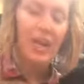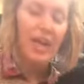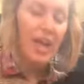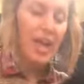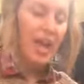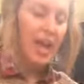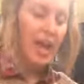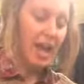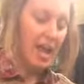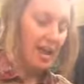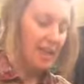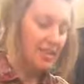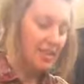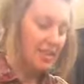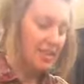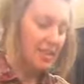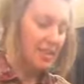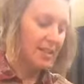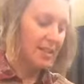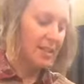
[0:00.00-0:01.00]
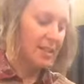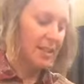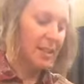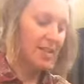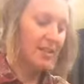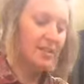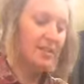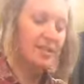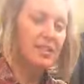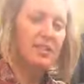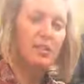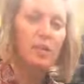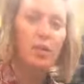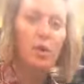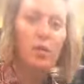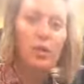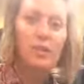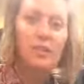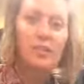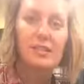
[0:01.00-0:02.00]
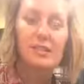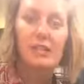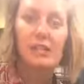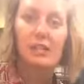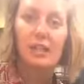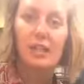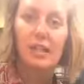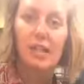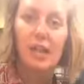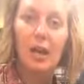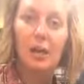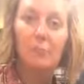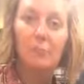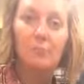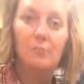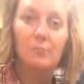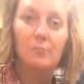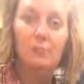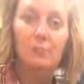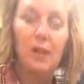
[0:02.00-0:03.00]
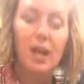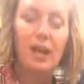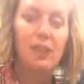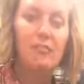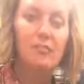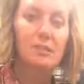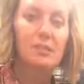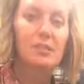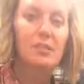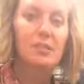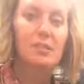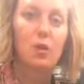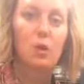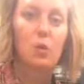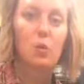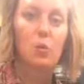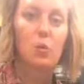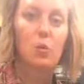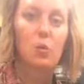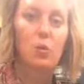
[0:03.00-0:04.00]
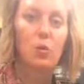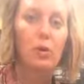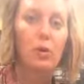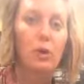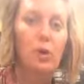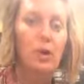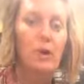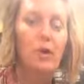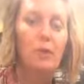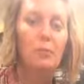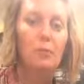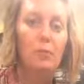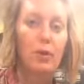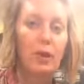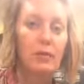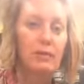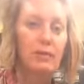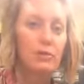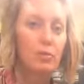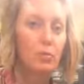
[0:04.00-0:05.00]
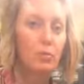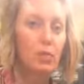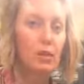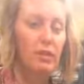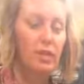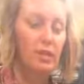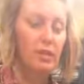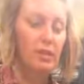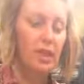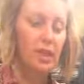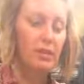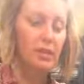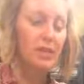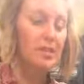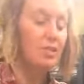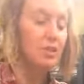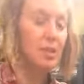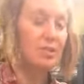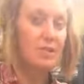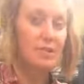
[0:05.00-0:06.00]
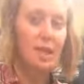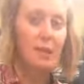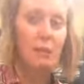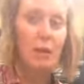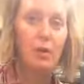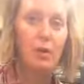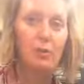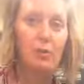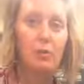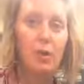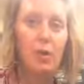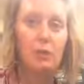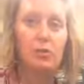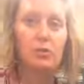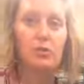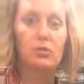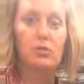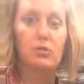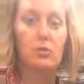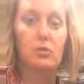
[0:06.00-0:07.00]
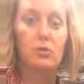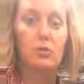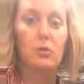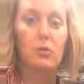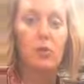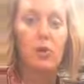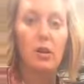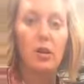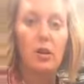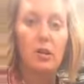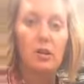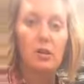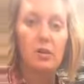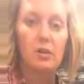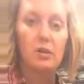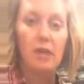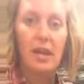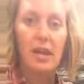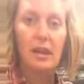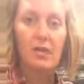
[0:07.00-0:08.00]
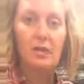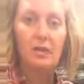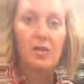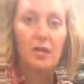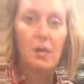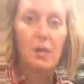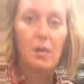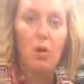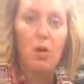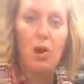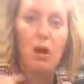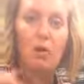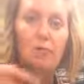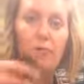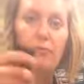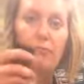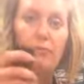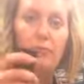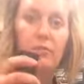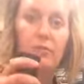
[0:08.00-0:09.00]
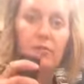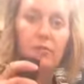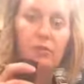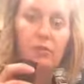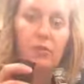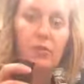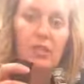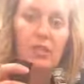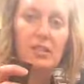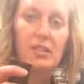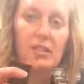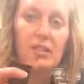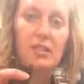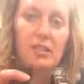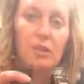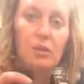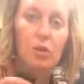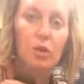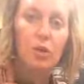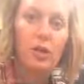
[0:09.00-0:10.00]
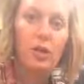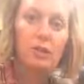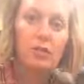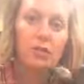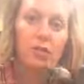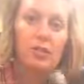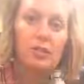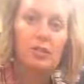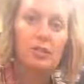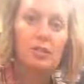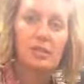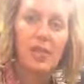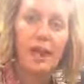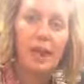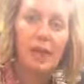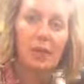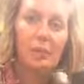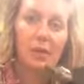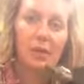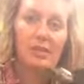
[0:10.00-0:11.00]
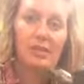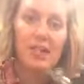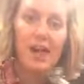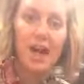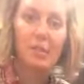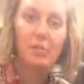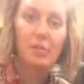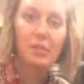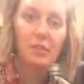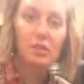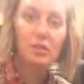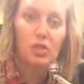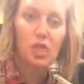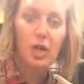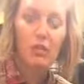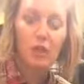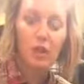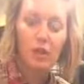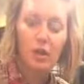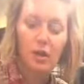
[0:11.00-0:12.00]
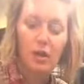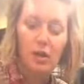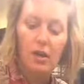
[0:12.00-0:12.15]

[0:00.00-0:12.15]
And it is so easy to clean up. I have been so impressed with it, and it just came out in March. So handles come off for easy storage. You can stack them on top of each other.